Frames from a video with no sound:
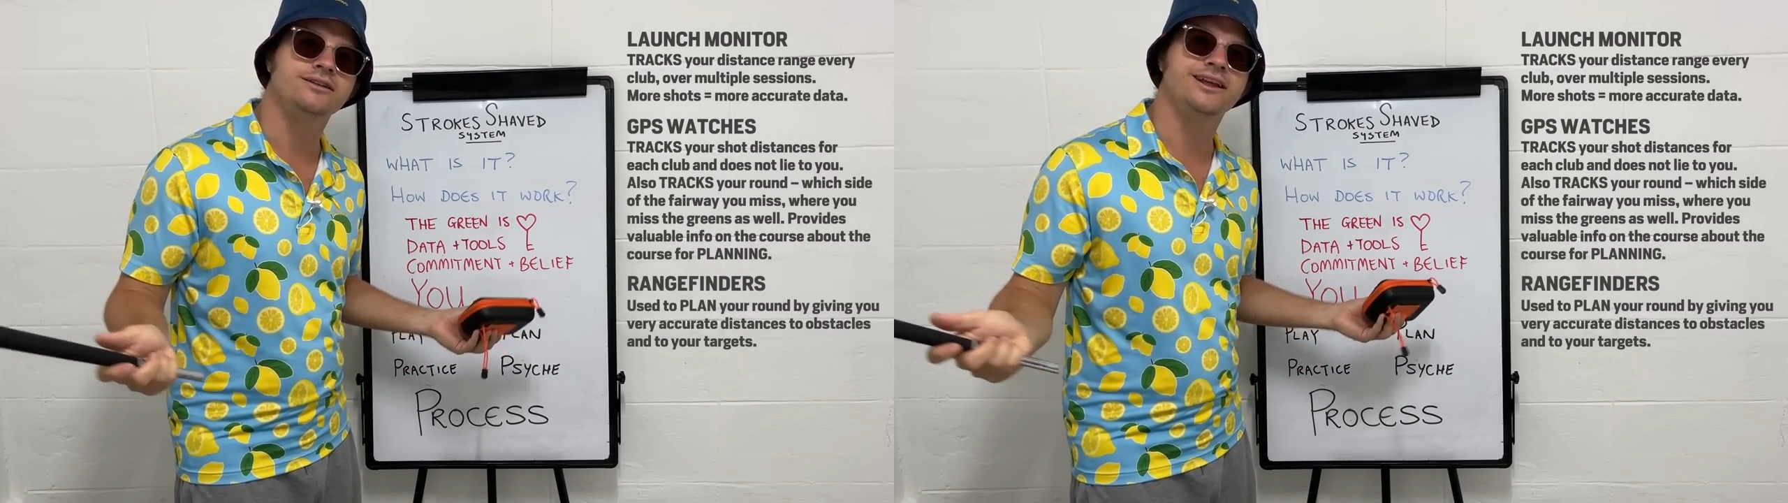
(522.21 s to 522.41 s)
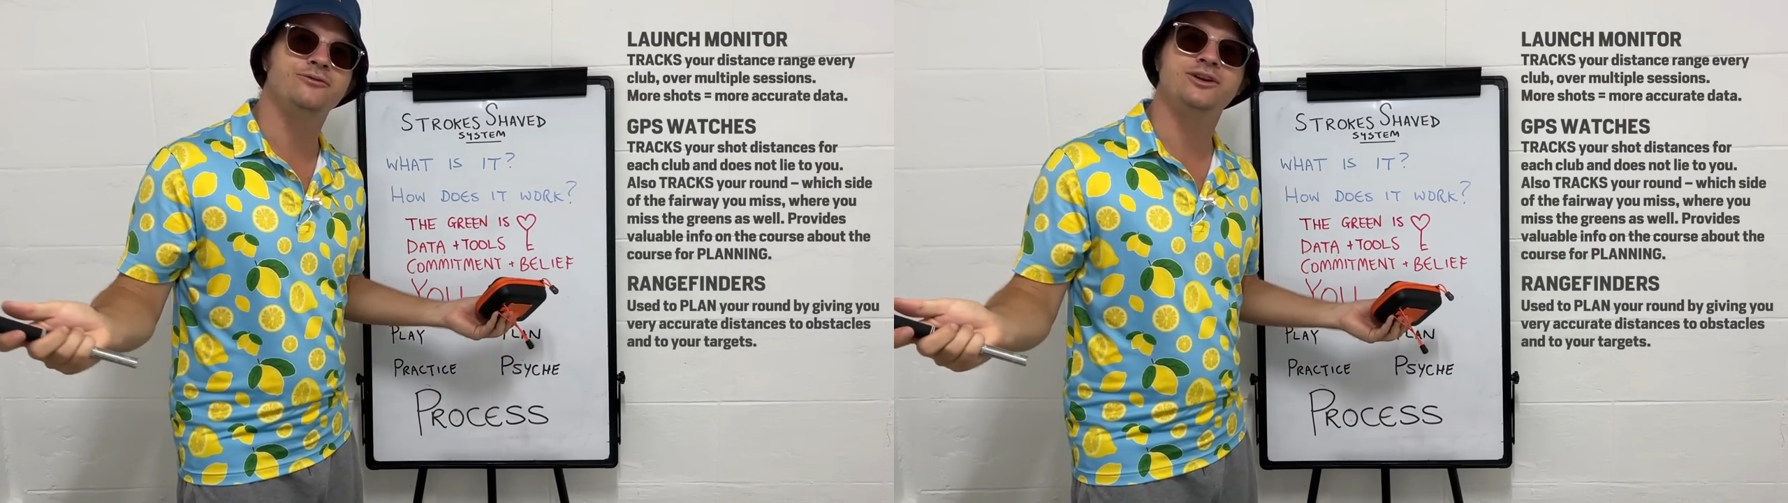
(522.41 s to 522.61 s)

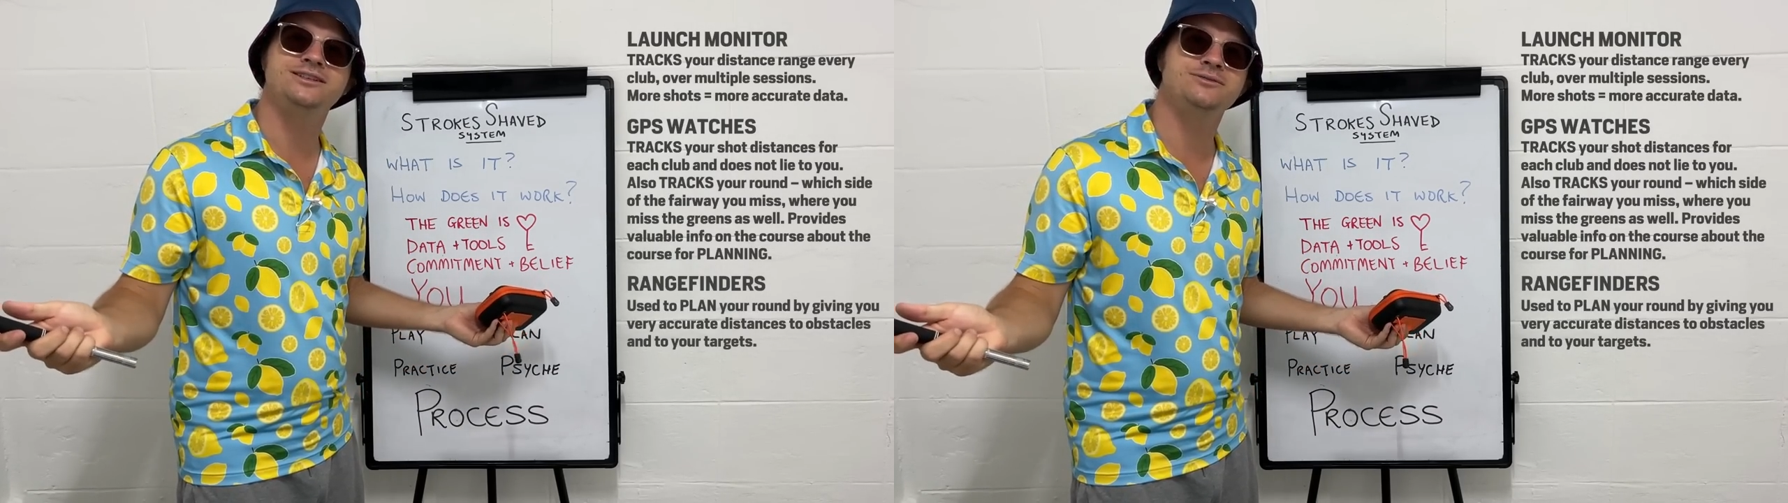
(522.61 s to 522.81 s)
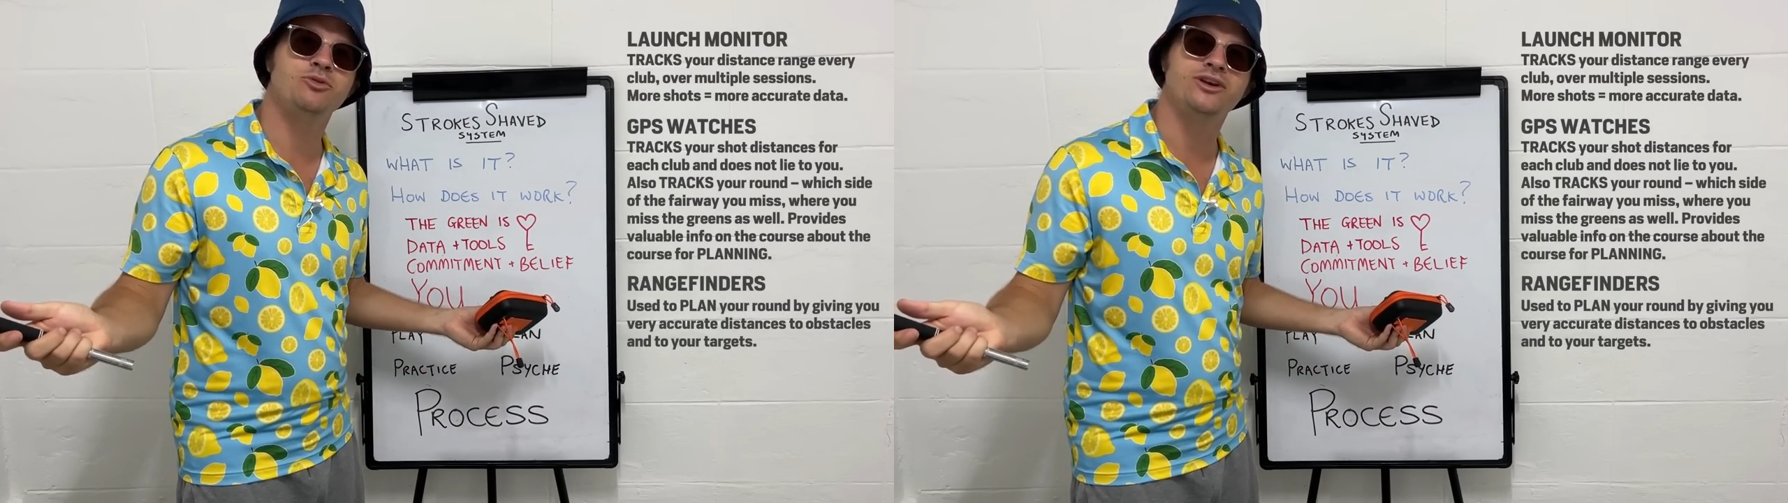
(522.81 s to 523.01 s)
Then what
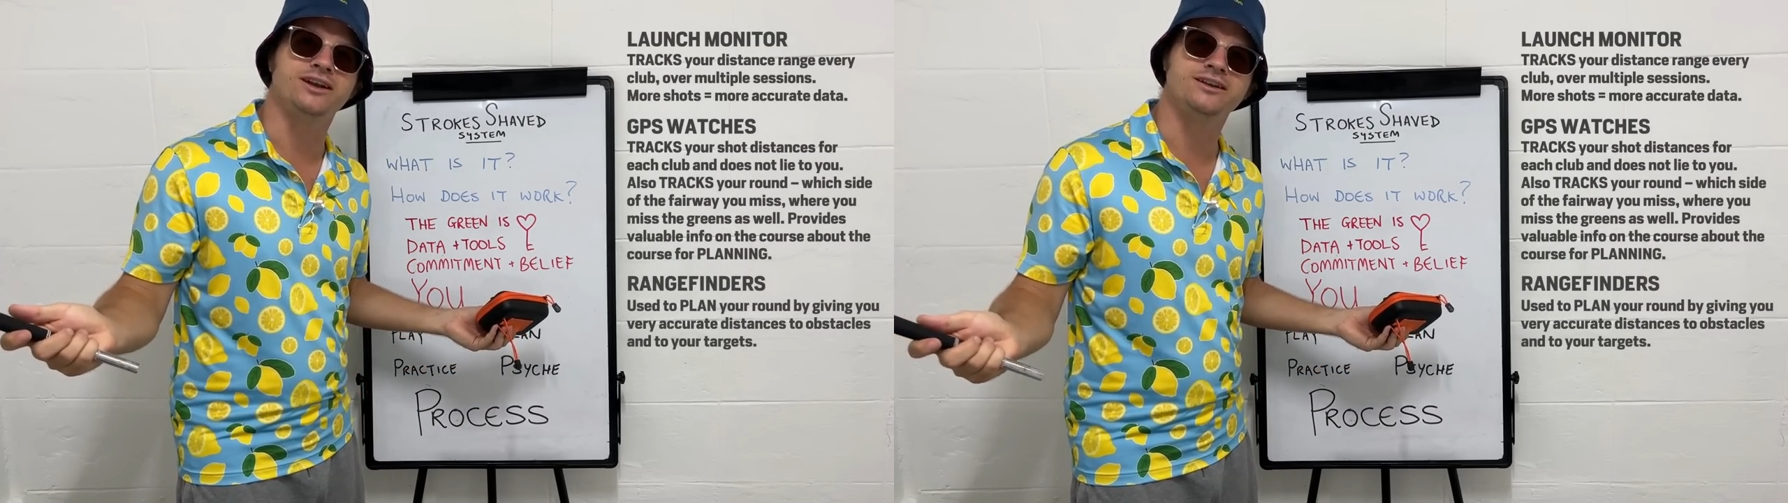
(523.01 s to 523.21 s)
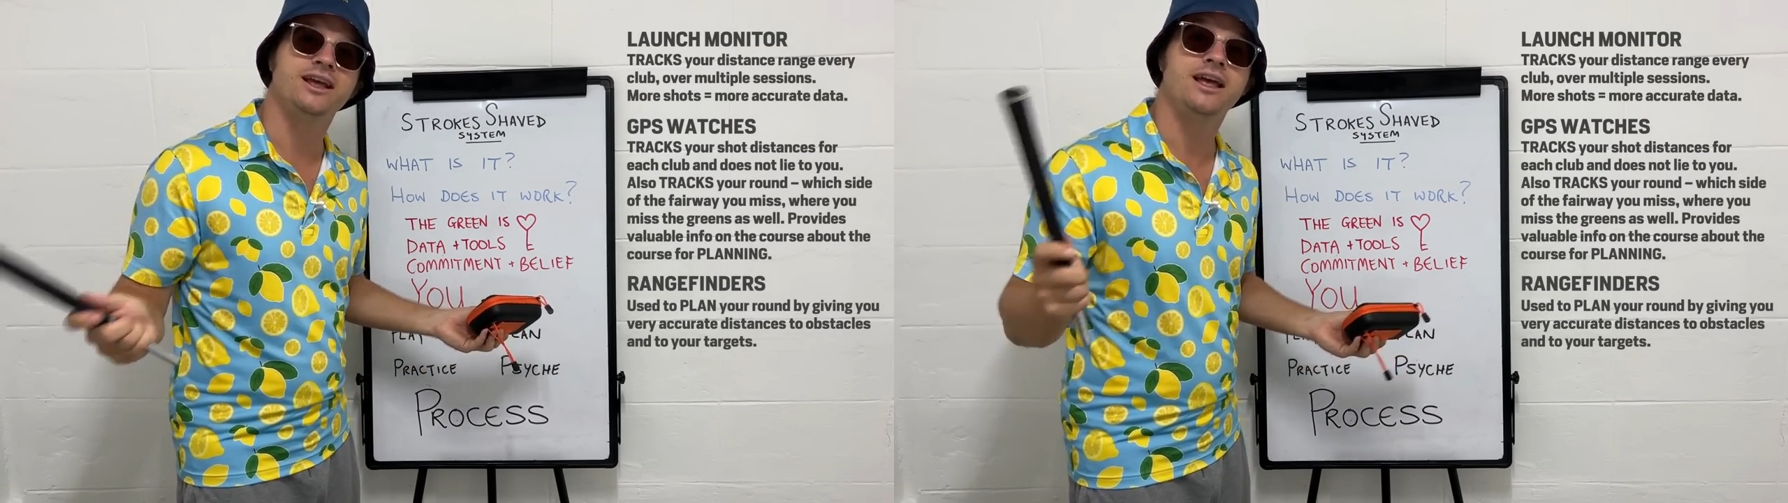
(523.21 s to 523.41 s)
is the point?